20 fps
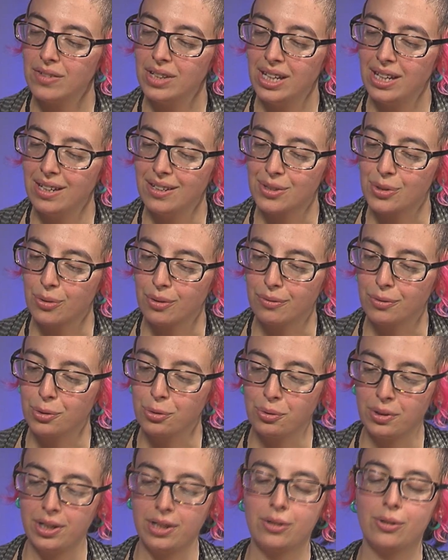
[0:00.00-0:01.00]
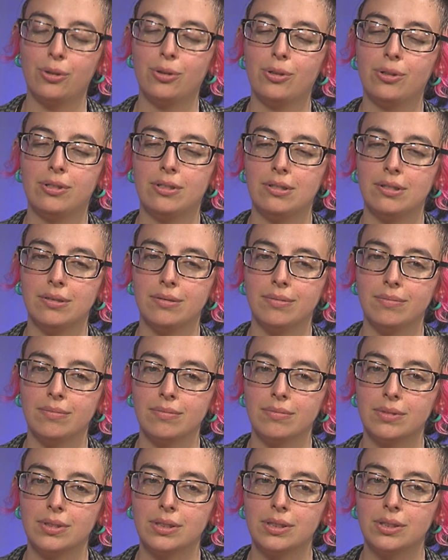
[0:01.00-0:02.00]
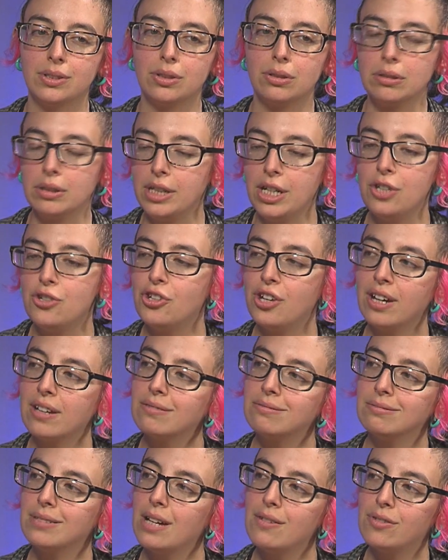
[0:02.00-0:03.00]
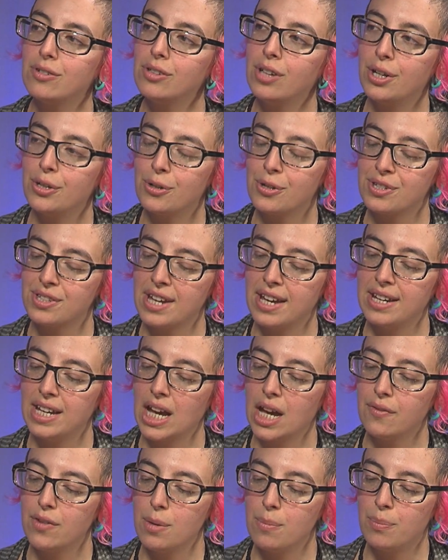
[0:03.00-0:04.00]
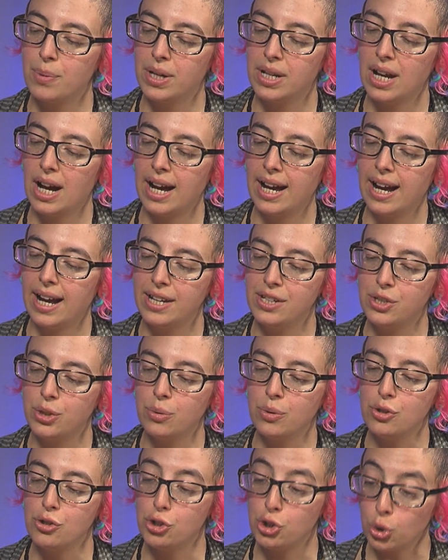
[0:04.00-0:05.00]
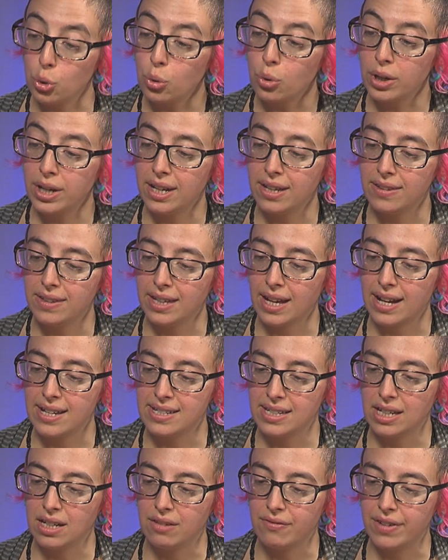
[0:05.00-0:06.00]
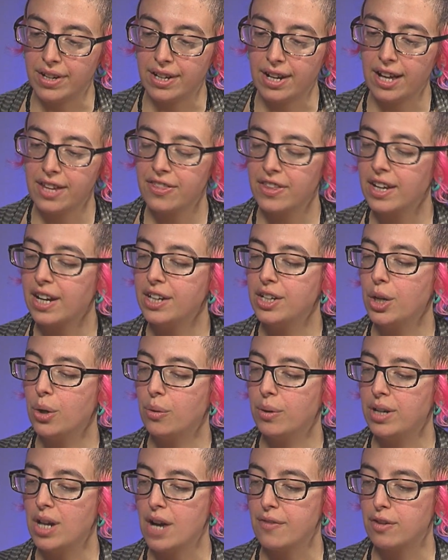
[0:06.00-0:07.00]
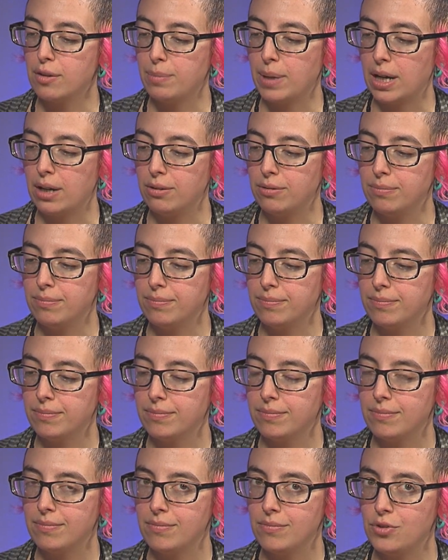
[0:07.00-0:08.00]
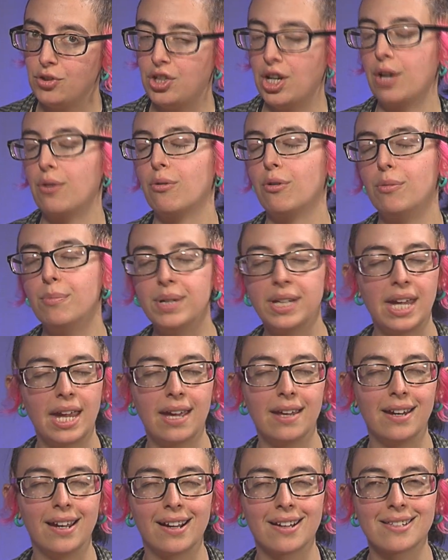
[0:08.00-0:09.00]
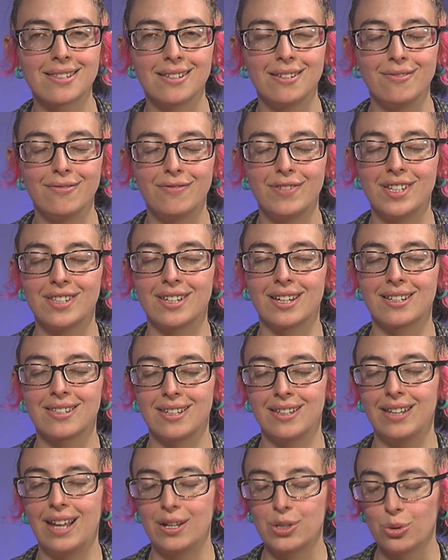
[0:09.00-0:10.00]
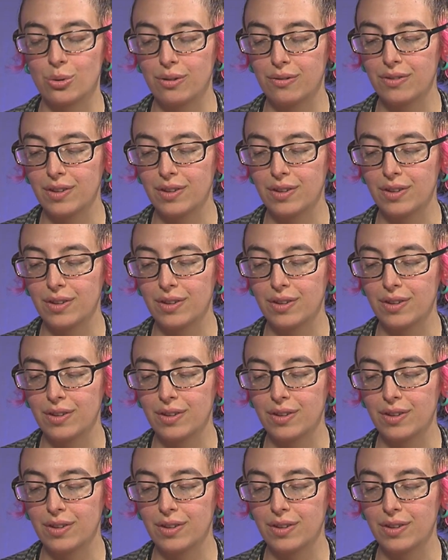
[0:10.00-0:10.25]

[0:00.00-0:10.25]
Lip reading: any sort of critical, collegiate level understanding of it, but I do enjoy the idea of it. I think I know enough about general mechanics and physics and that sort of